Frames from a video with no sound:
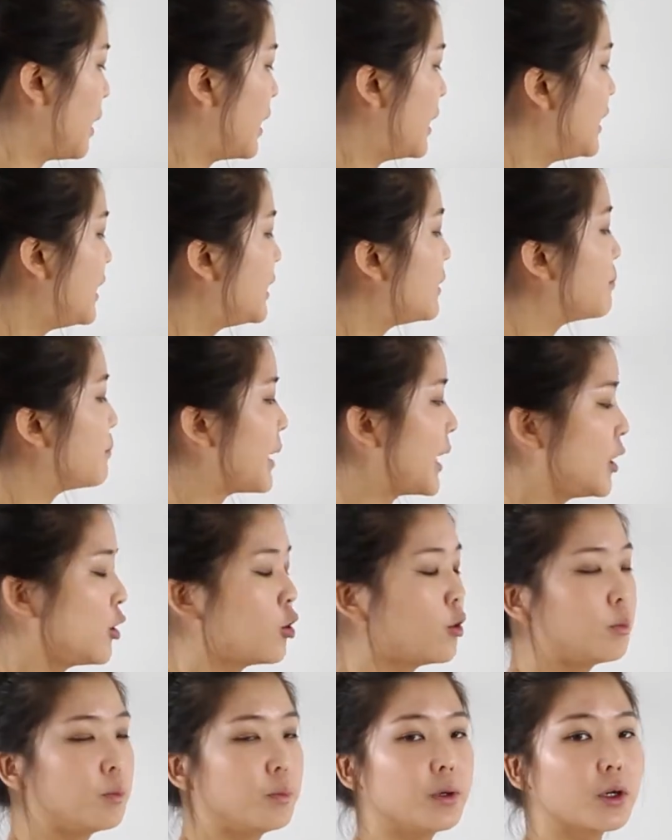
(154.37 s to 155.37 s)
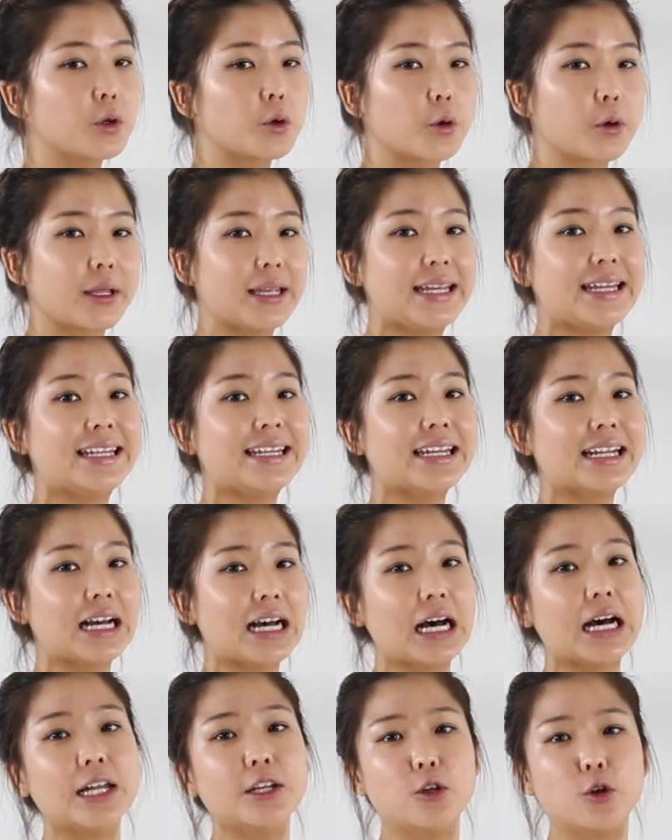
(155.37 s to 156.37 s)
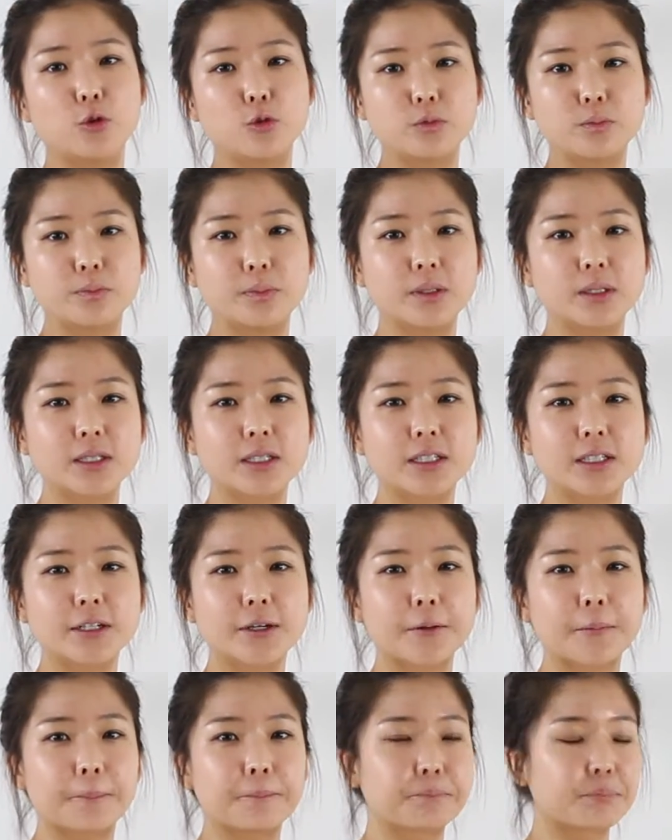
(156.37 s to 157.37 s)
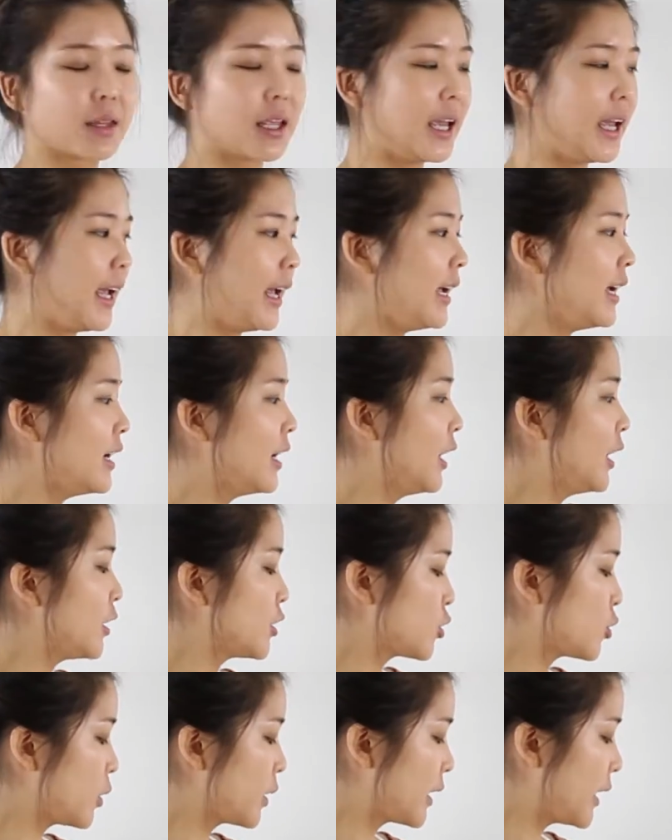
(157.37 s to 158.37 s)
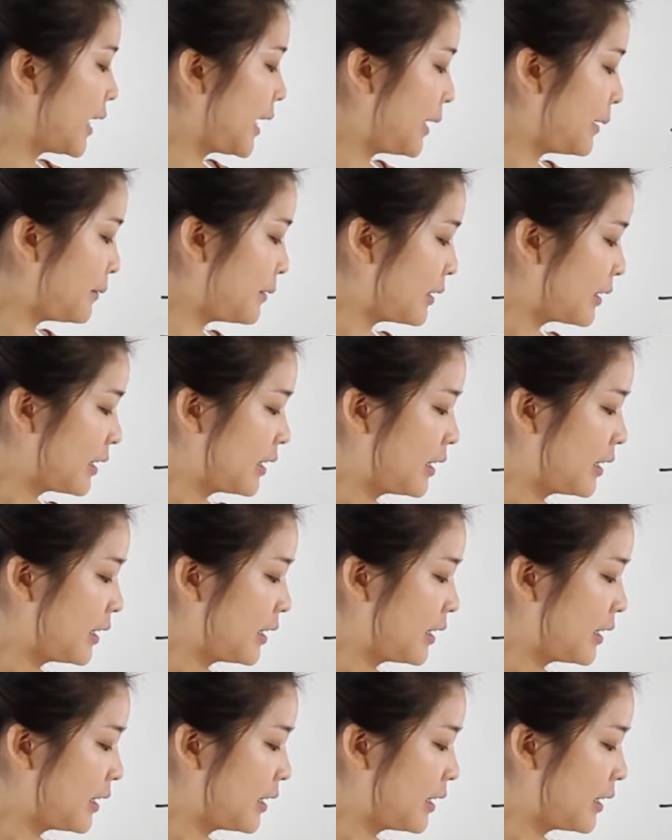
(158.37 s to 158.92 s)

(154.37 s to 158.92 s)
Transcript: my notebook or in a notebook. Okay, so again,